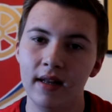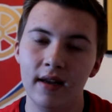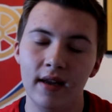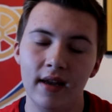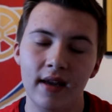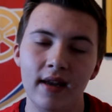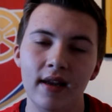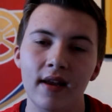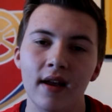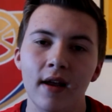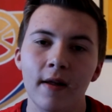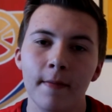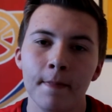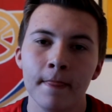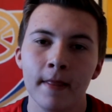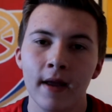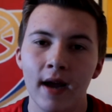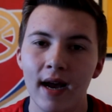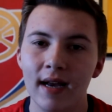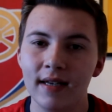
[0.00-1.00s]
he
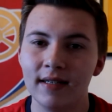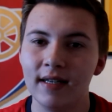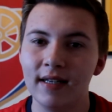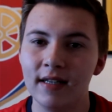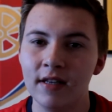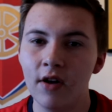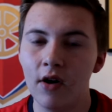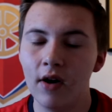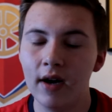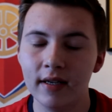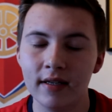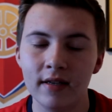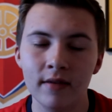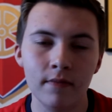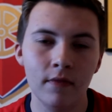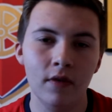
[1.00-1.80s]
has these nice,